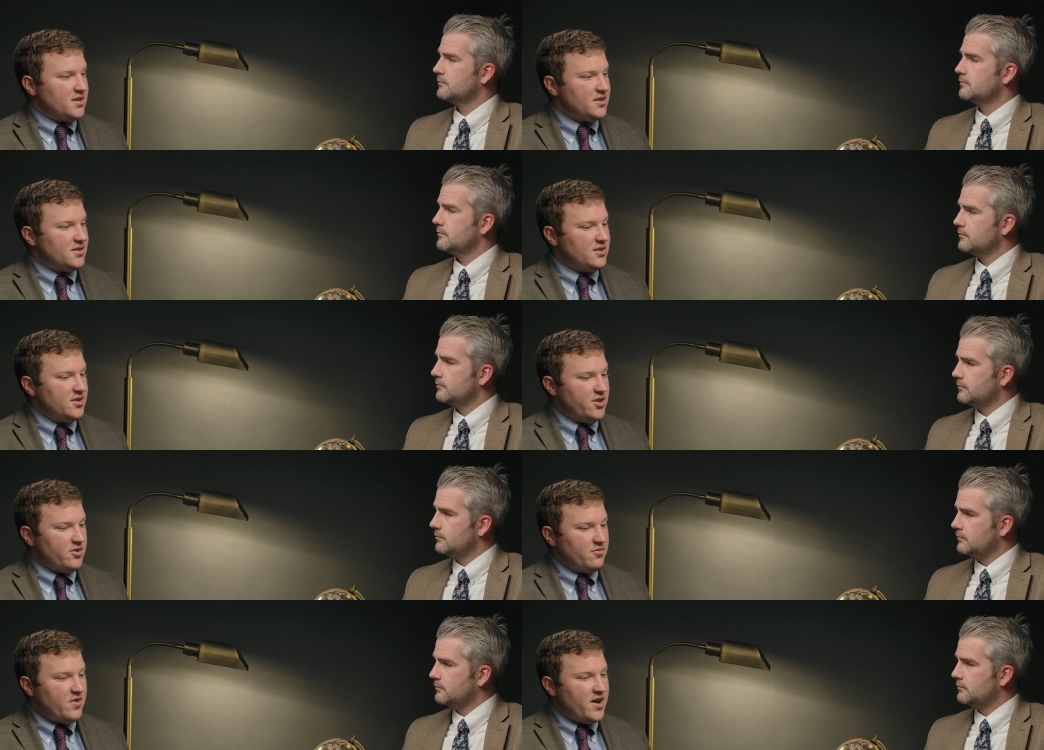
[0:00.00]
Speaker 1: to, you
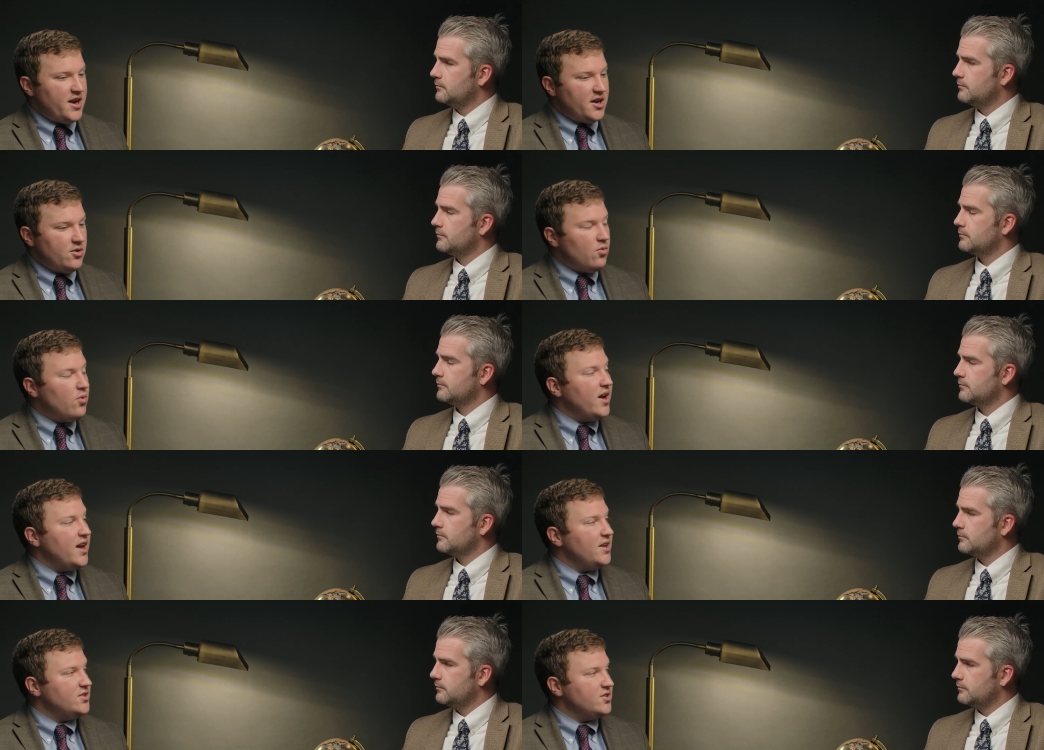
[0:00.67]
know, find a
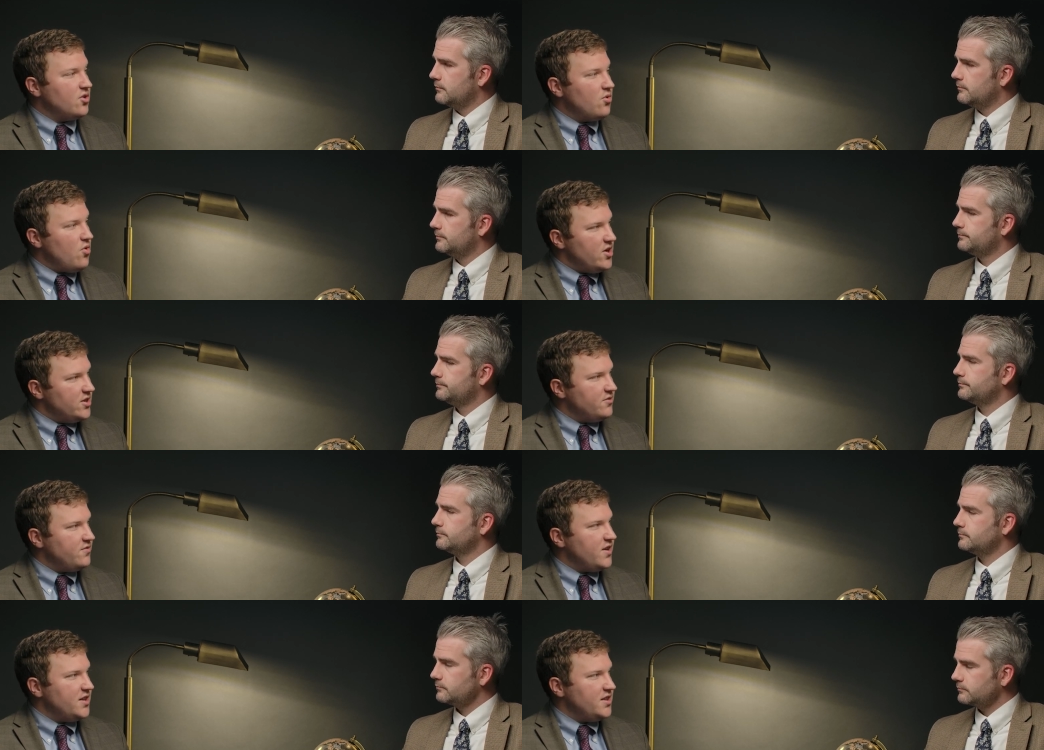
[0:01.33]
way to
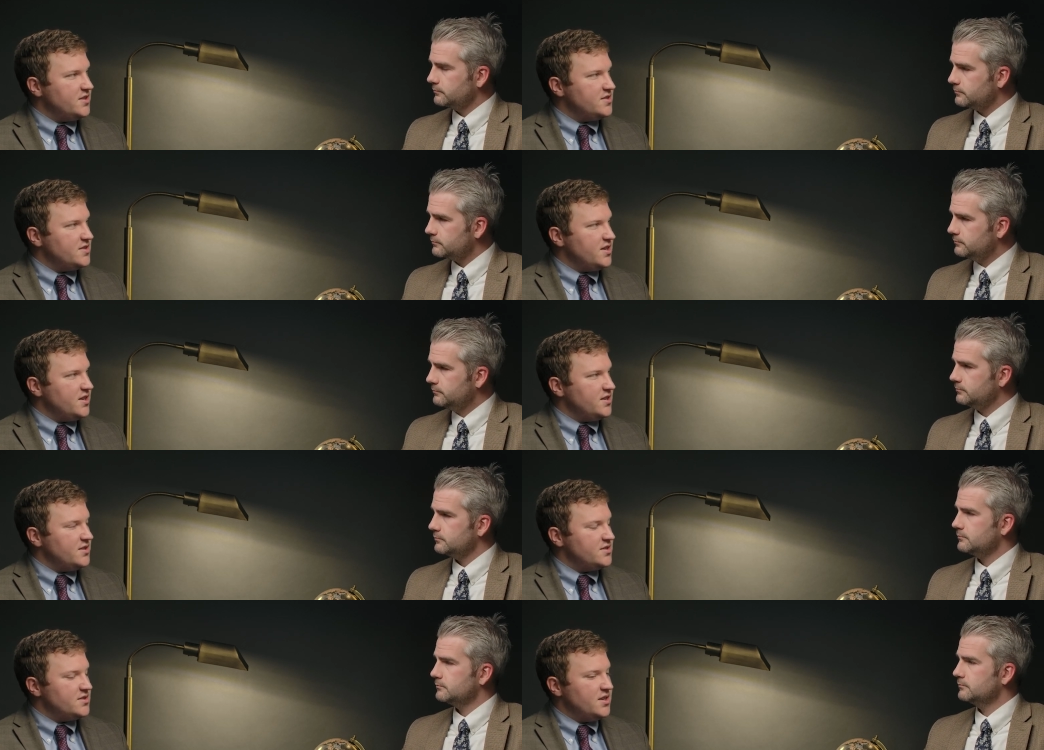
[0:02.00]
quantify these
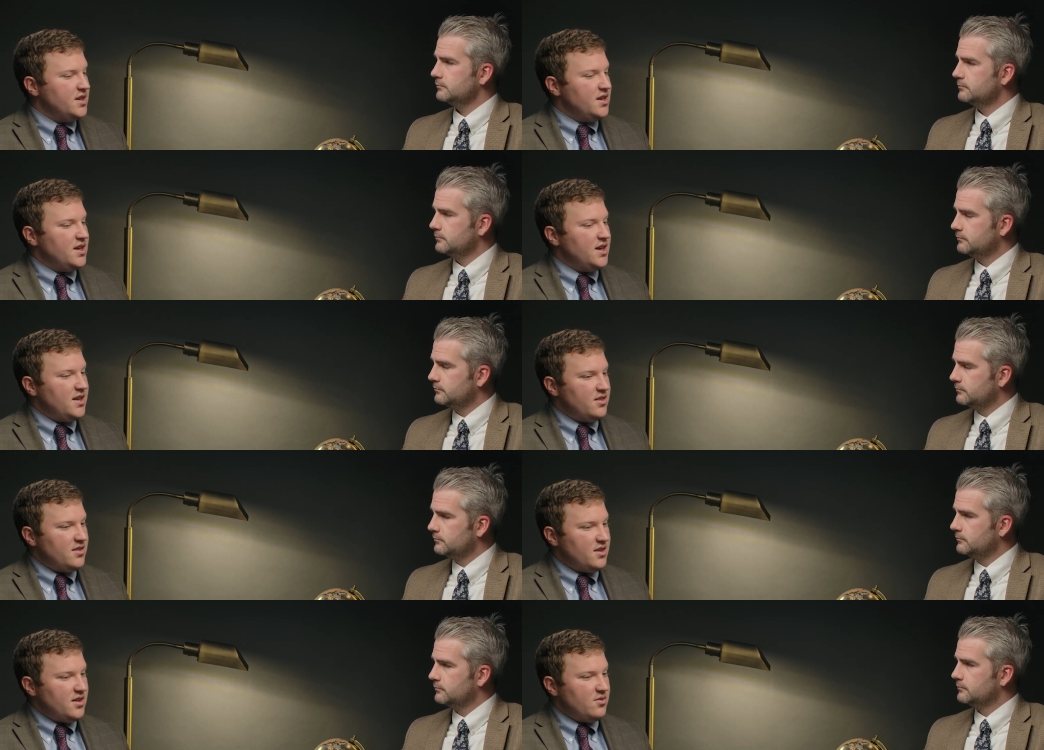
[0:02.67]
things.
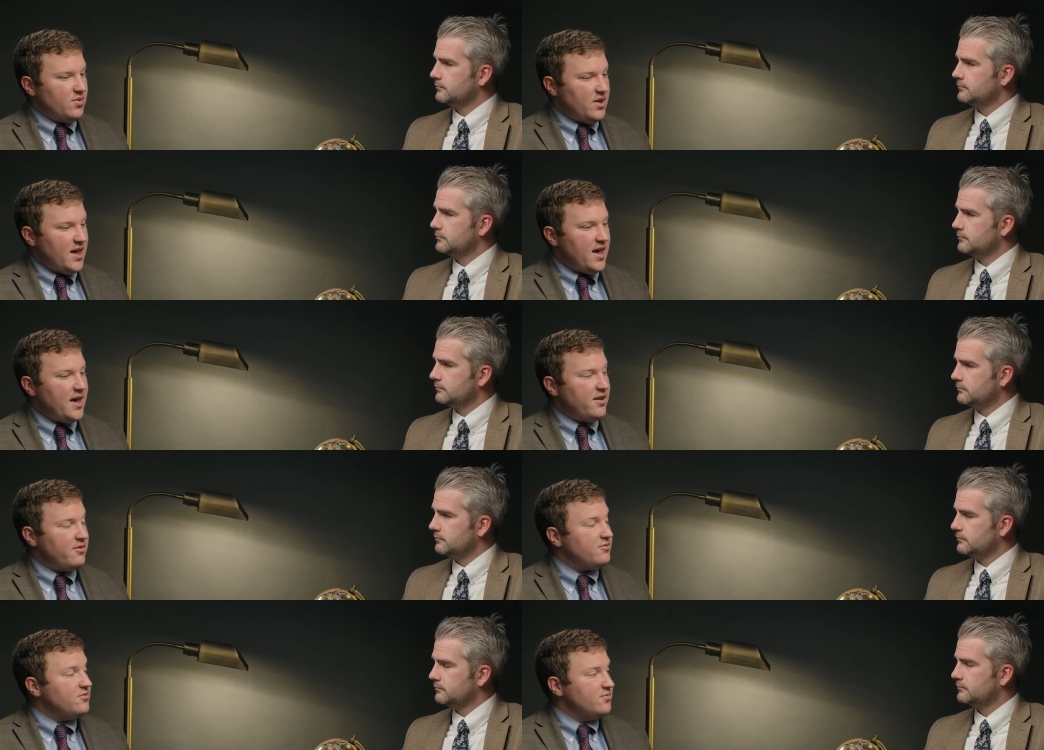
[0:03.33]
And then we
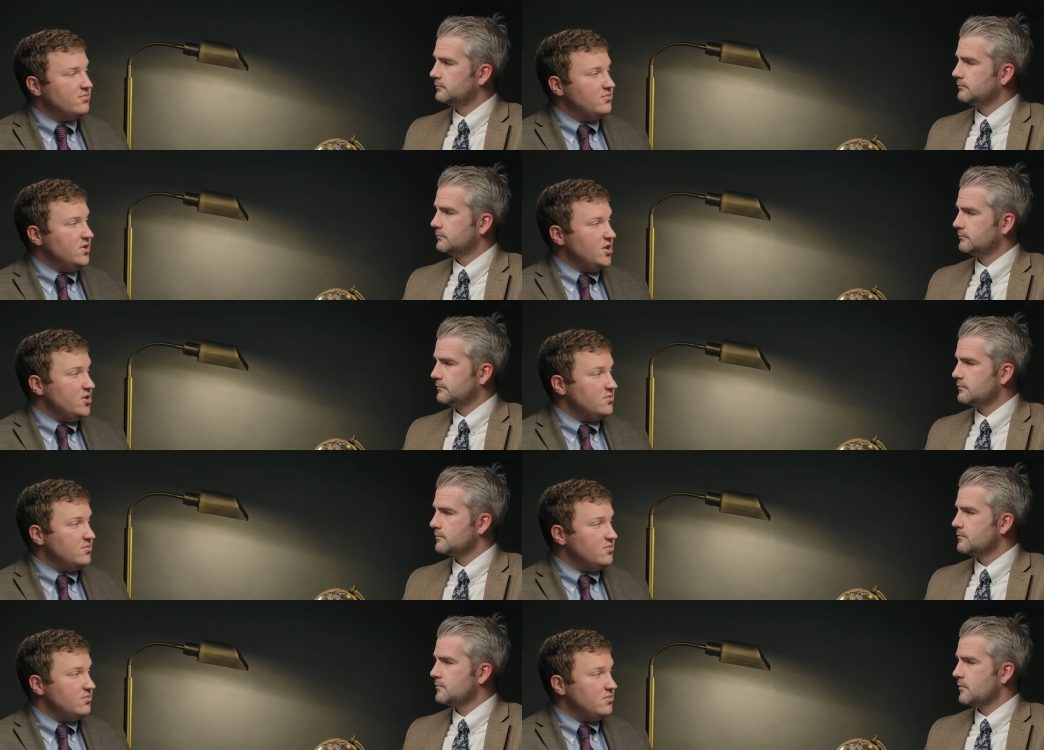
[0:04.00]
have, you
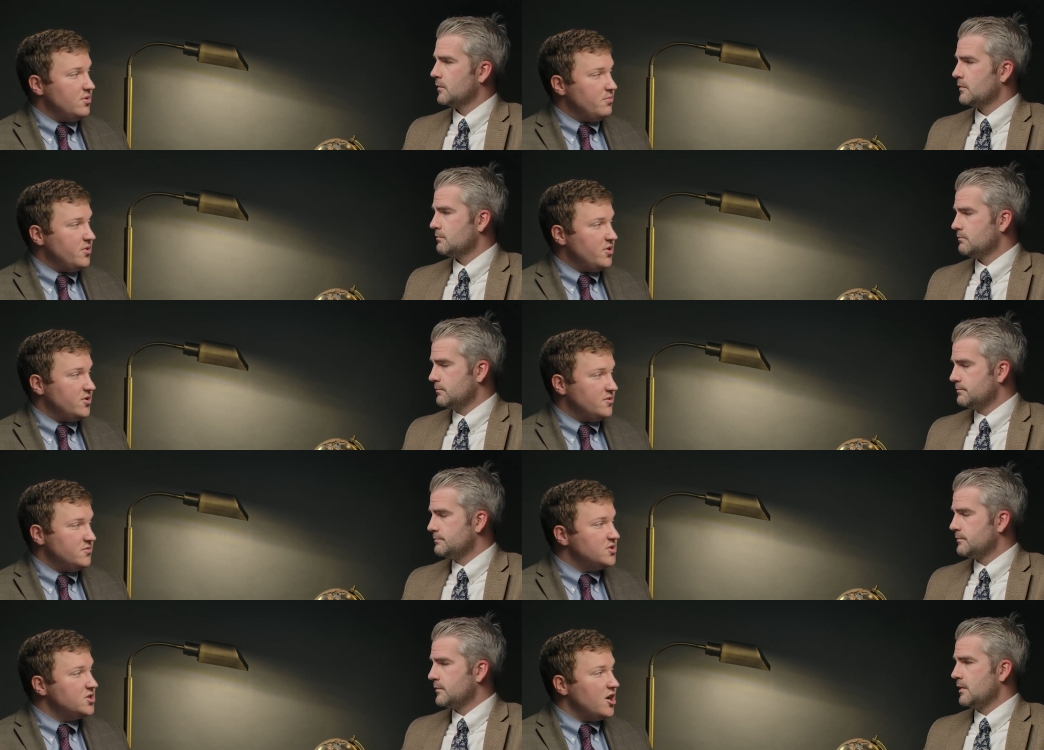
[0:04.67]
know, the
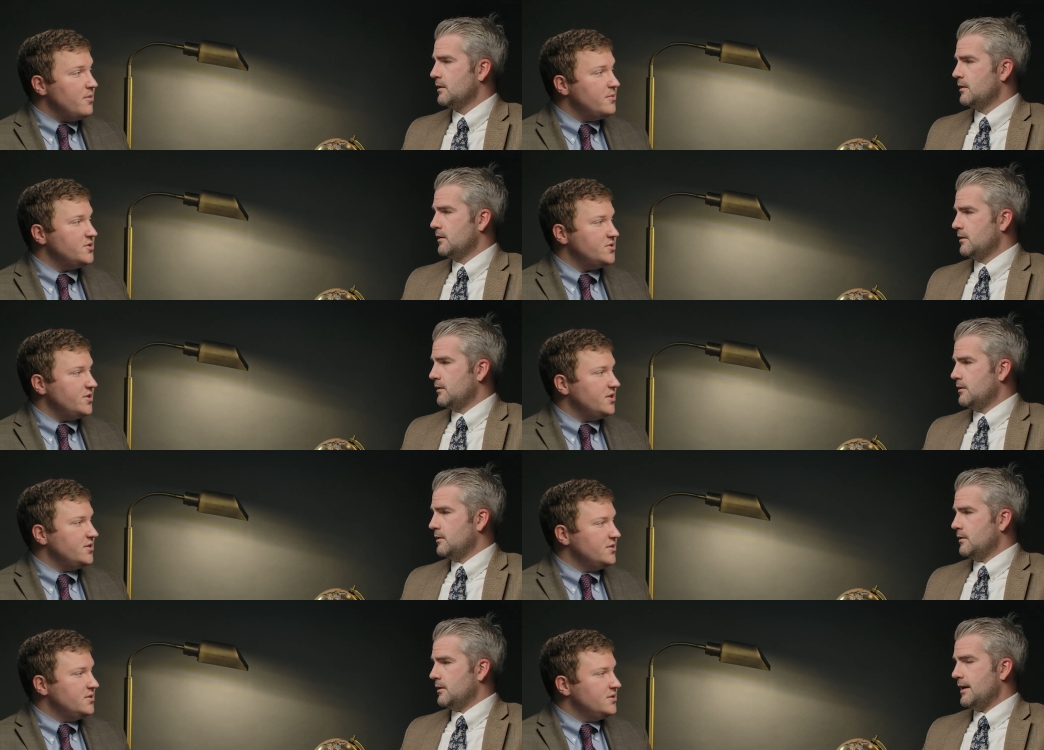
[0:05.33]
birth of geometry.
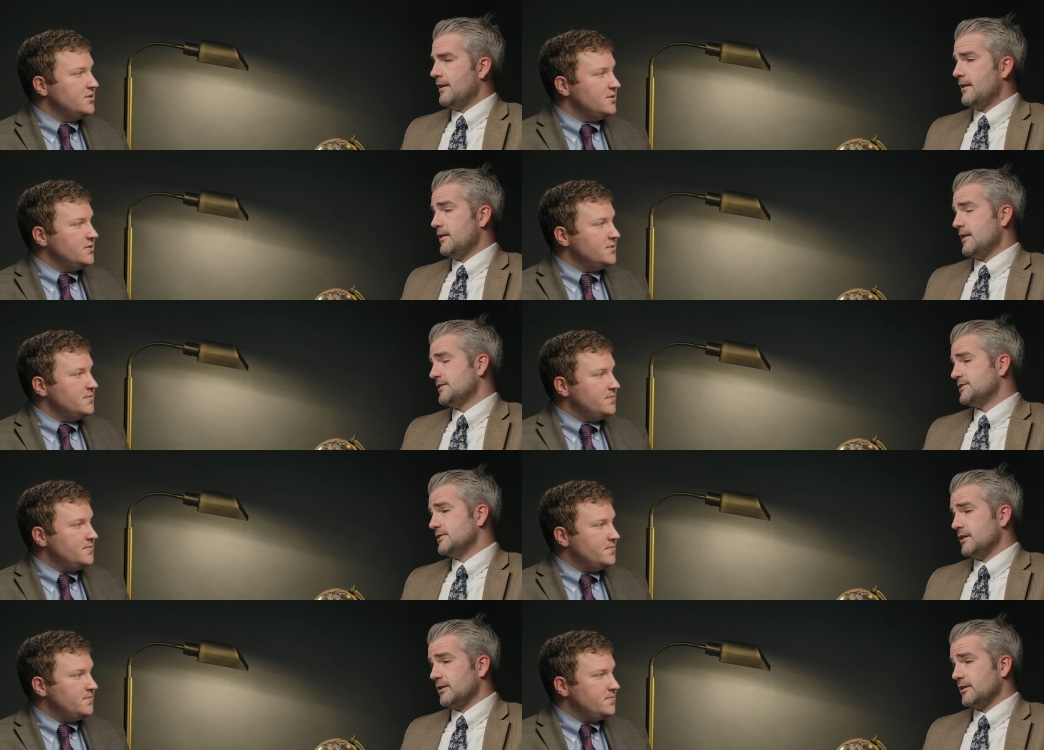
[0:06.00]
And that's